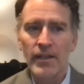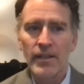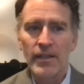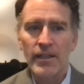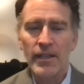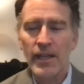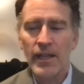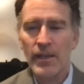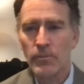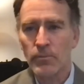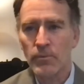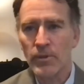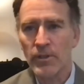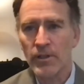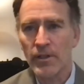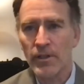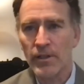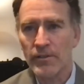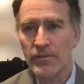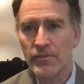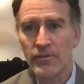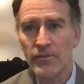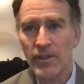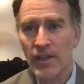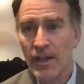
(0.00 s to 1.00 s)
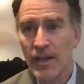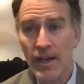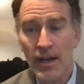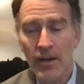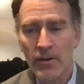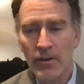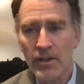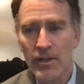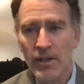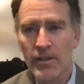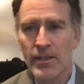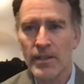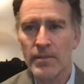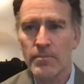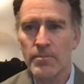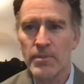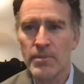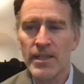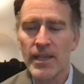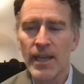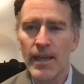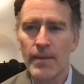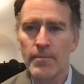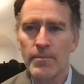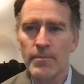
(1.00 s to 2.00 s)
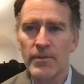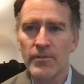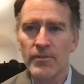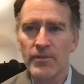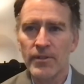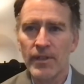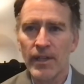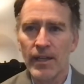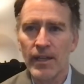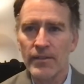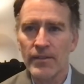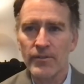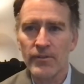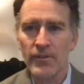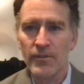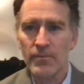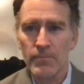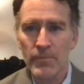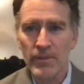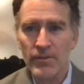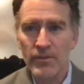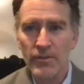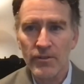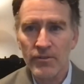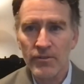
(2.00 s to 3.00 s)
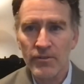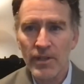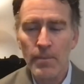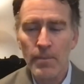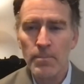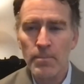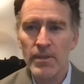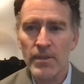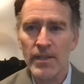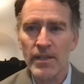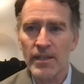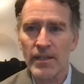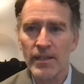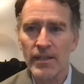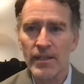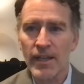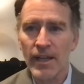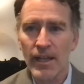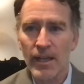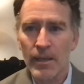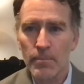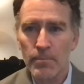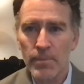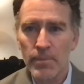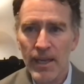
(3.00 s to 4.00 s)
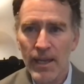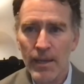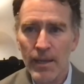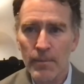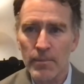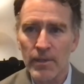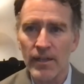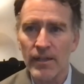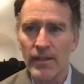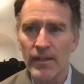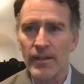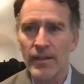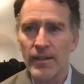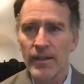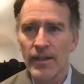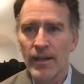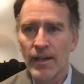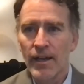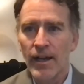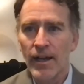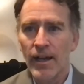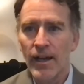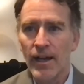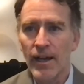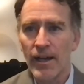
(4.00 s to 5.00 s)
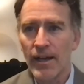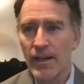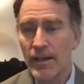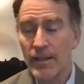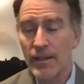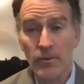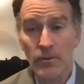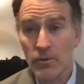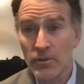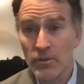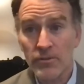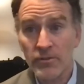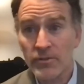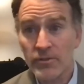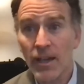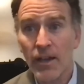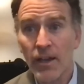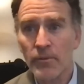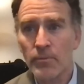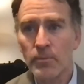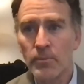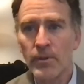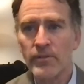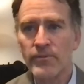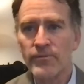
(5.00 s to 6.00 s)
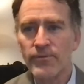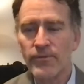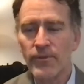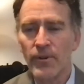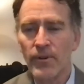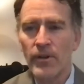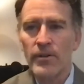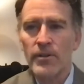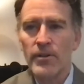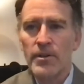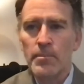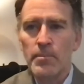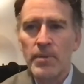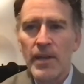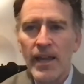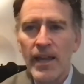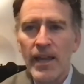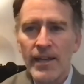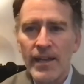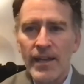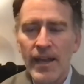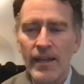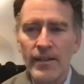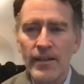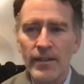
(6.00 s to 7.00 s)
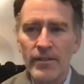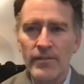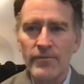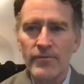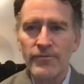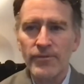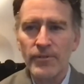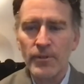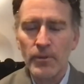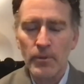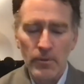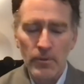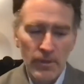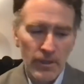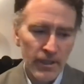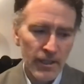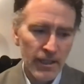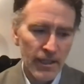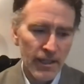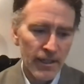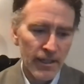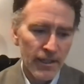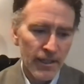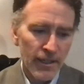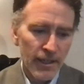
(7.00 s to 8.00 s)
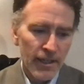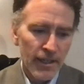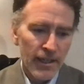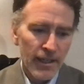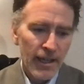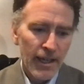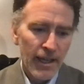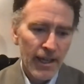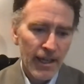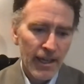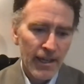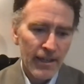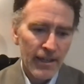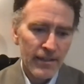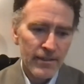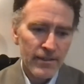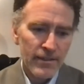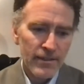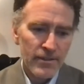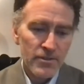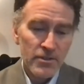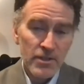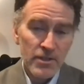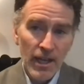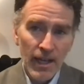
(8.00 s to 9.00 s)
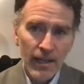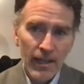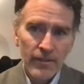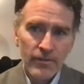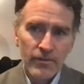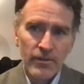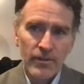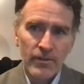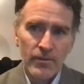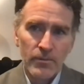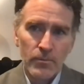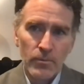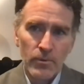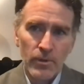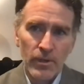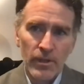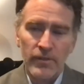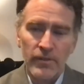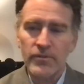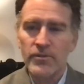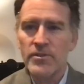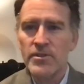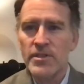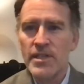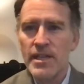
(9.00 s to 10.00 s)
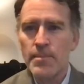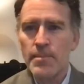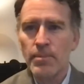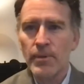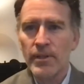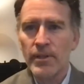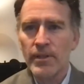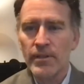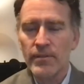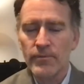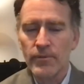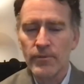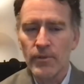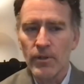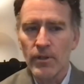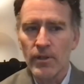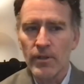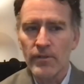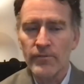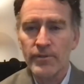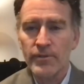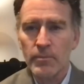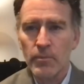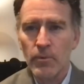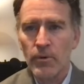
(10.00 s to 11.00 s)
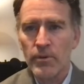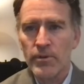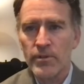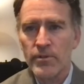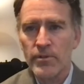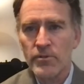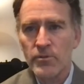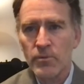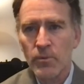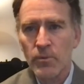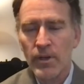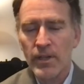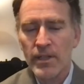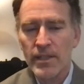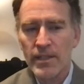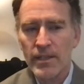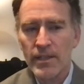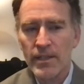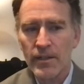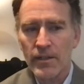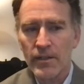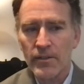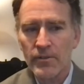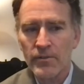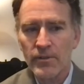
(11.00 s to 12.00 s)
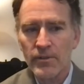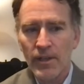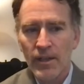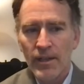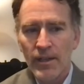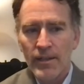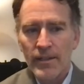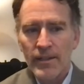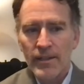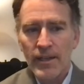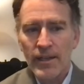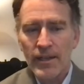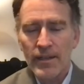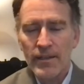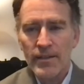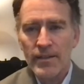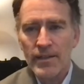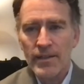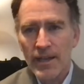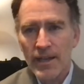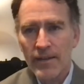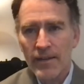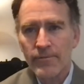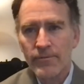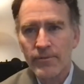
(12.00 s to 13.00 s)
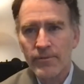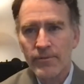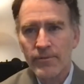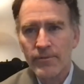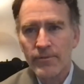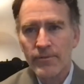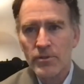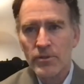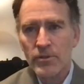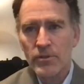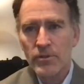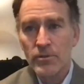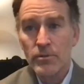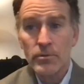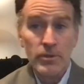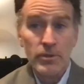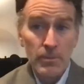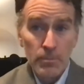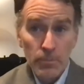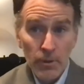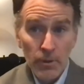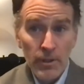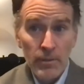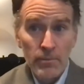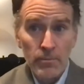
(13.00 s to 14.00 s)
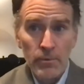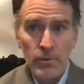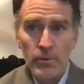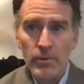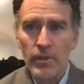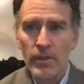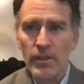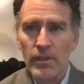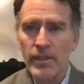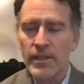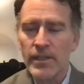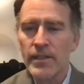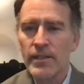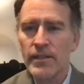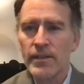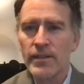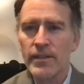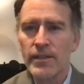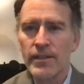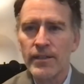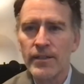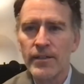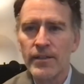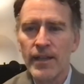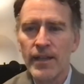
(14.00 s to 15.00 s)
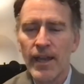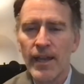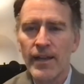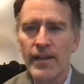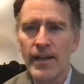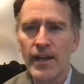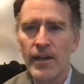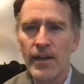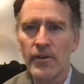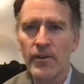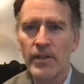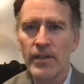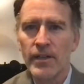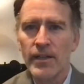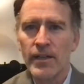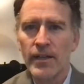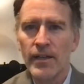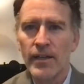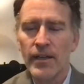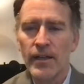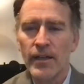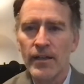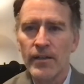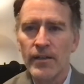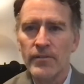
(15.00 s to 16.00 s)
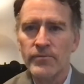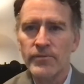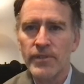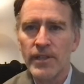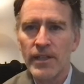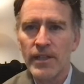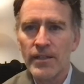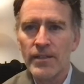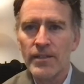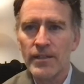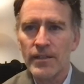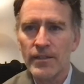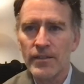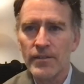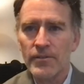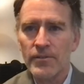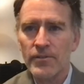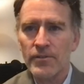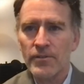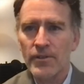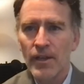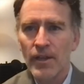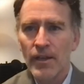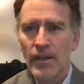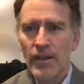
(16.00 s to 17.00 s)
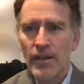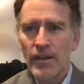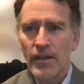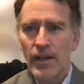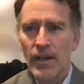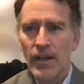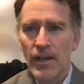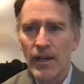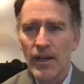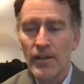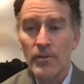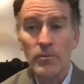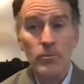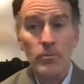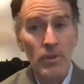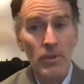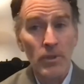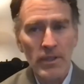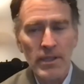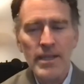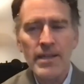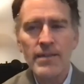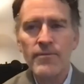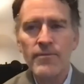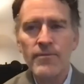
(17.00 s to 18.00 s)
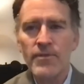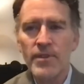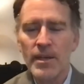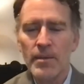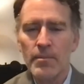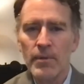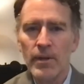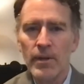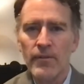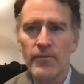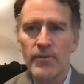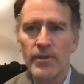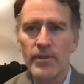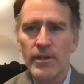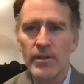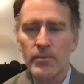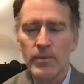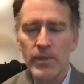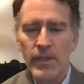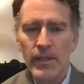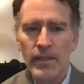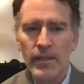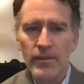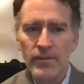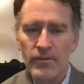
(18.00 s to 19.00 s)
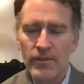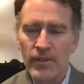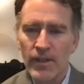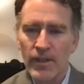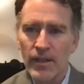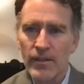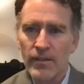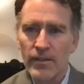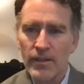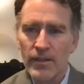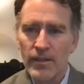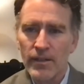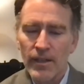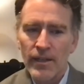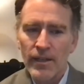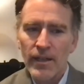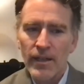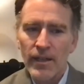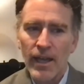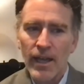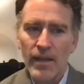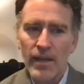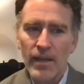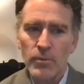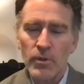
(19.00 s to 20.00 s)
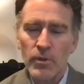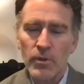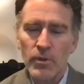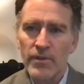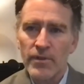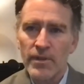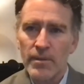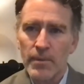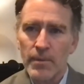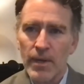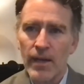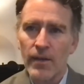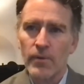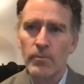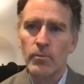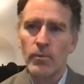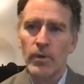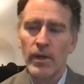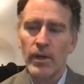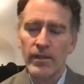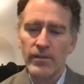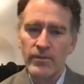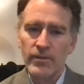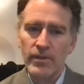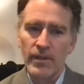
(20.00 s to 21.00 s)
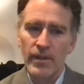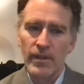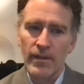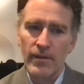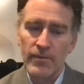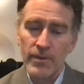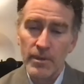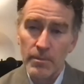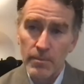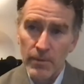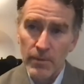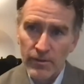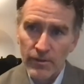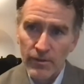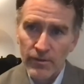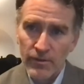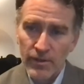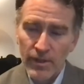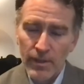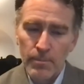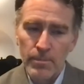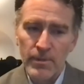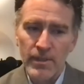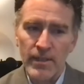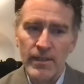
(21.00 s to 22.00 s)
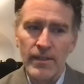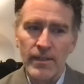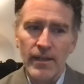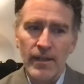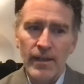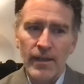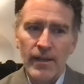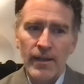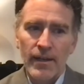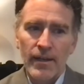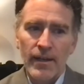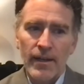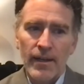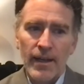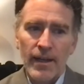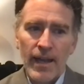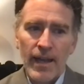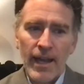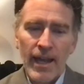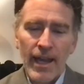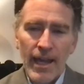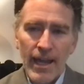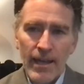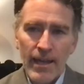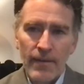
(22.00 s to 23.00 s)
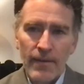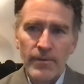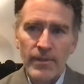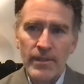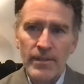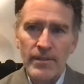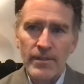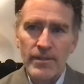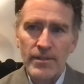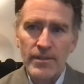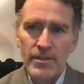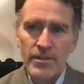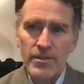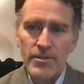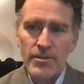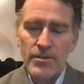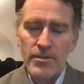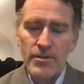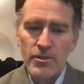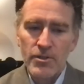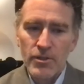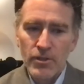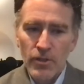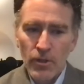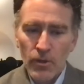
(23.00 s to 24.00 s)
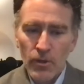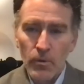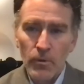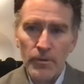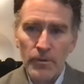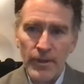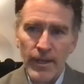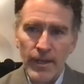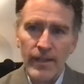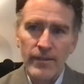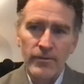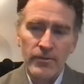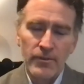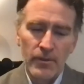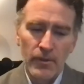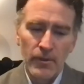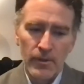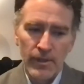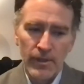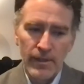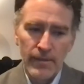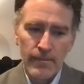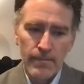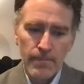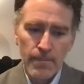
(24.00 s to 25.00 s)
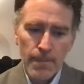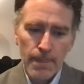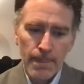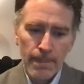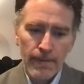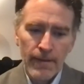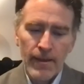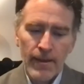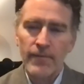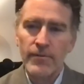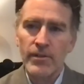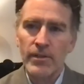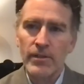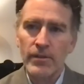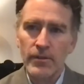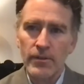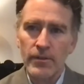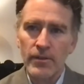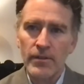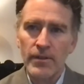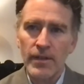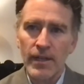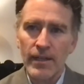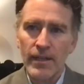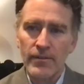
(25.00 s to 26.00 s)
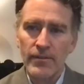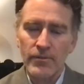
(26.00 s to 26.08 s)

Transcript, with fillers: It was an area that became the states of Mississippi and Alabama, uh, or Southwest or the Panhandle of Florida. And Jackson was deeply involved for more than 20 years in the effort to, to put it brutally, clear that area of Indians, uh, relieve them of their real estate, and move them out west of the Mississippi. Having told that story, having learned that